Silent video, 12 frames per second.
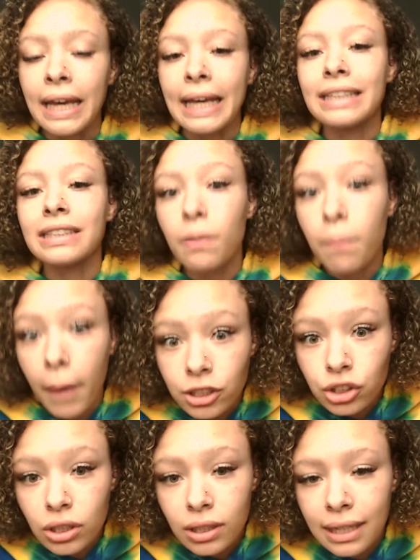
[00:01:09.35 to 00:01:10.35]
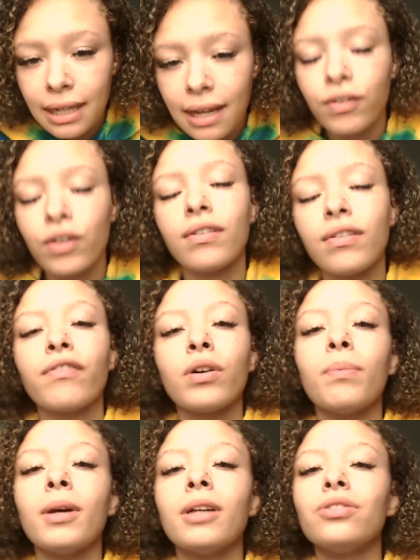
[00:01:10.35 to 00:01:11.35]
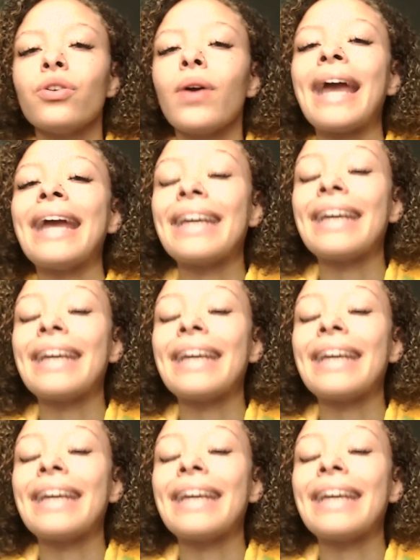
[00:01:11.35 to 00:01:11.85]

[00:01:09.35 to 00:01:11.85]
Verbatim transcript: especially if you've never been to a